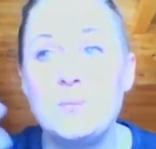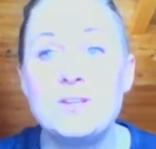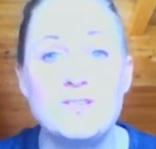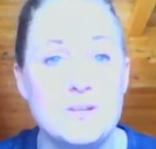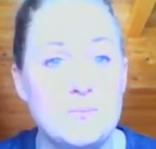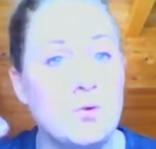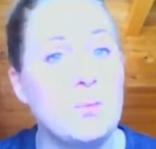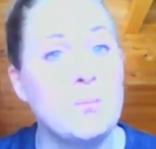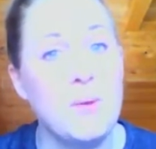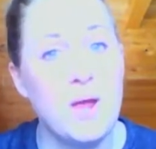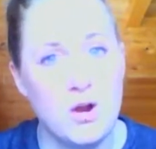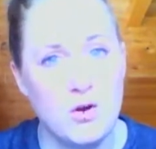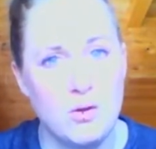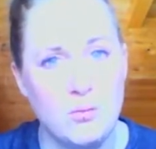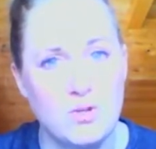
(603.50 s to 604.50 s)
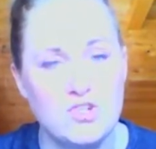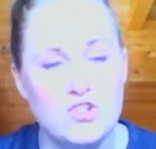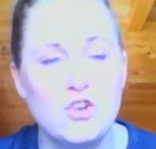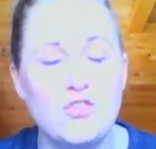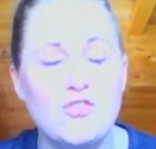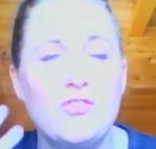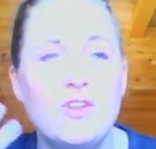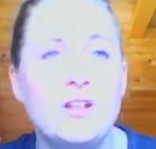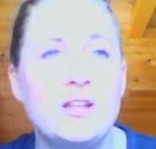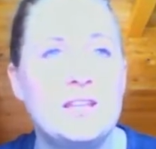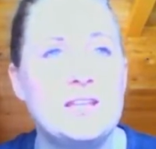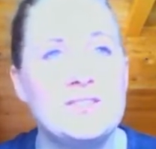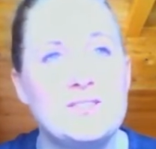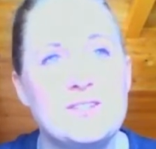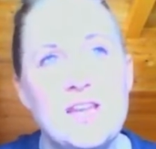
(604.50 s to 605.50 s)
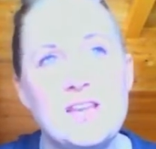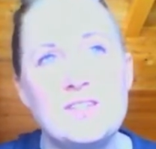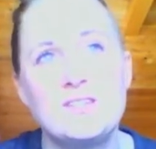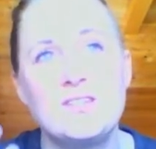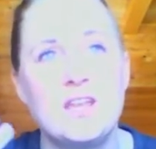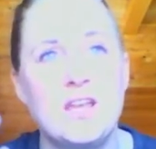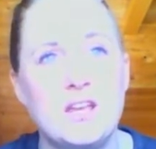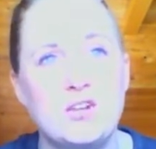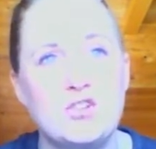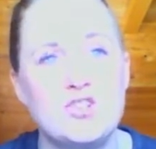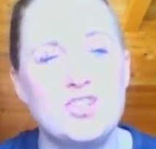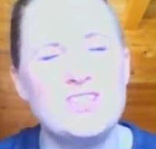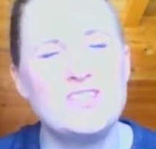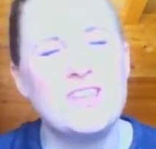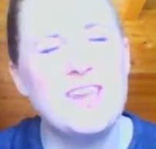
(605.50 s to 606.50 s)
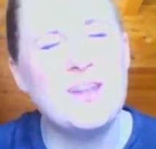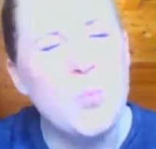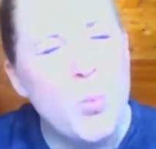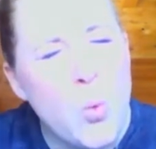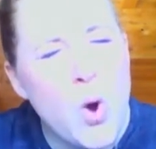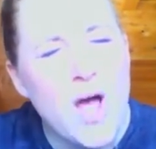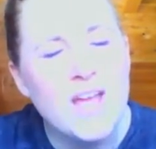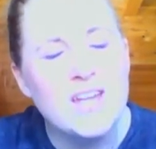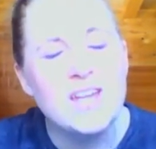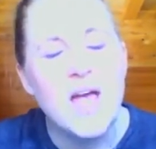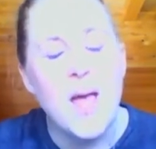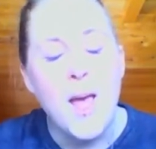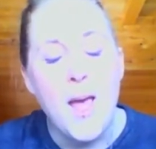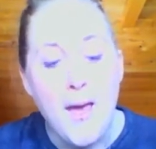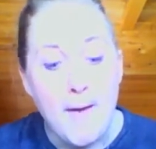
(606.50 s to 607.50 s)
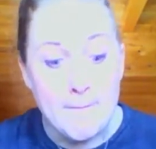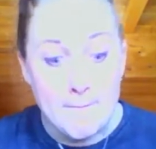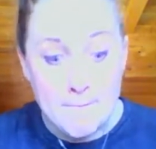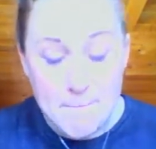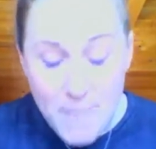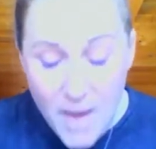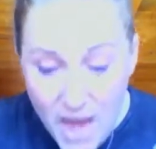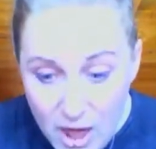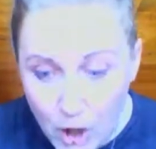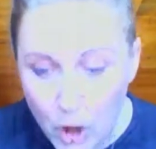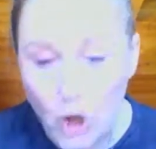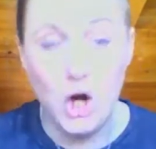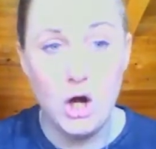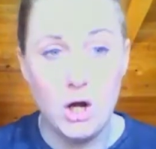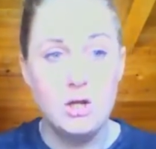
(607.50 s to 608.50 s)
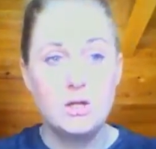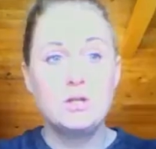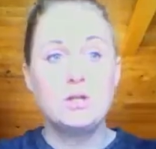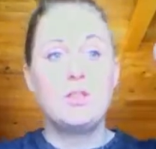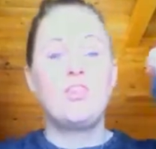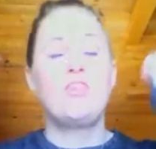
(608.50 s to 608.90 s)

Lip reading: getting busy preparing. We start feeling these nesting energies. And what better?